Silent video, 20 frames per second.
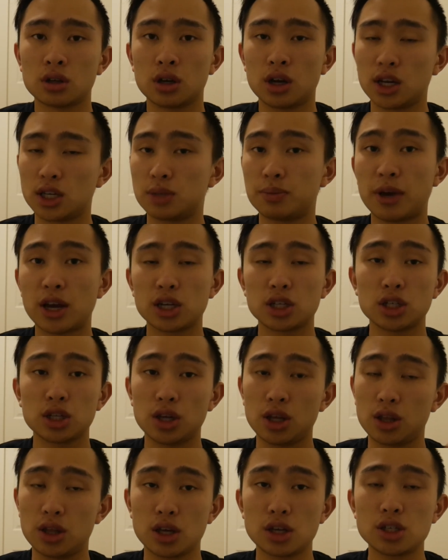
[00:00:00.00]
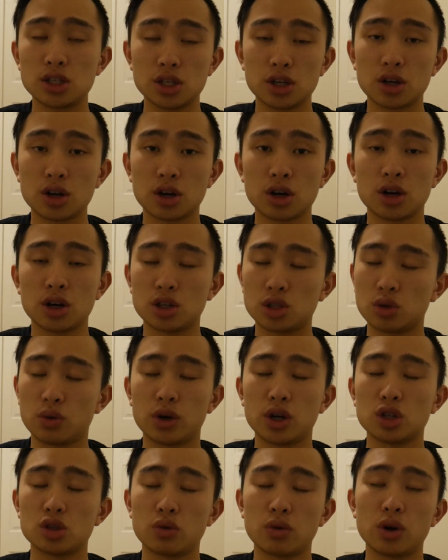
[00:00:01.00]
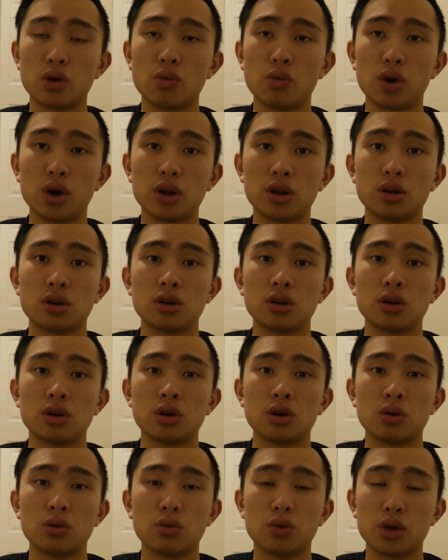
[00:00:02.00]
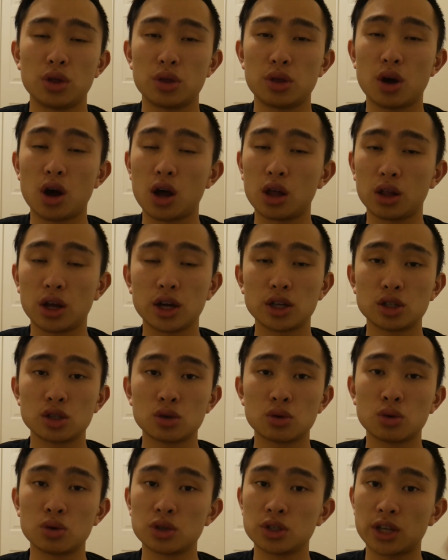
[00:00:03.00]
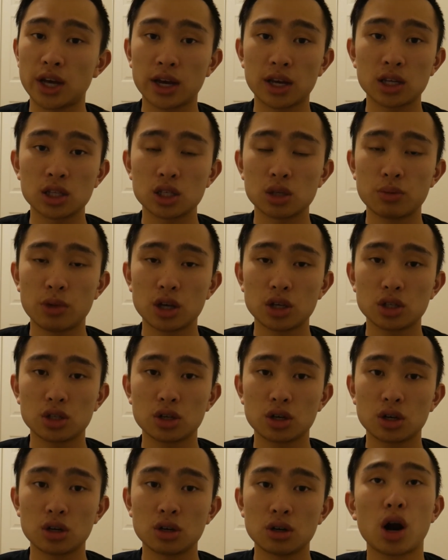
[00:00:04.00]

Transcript: especially this year in 2021 with online school second semester.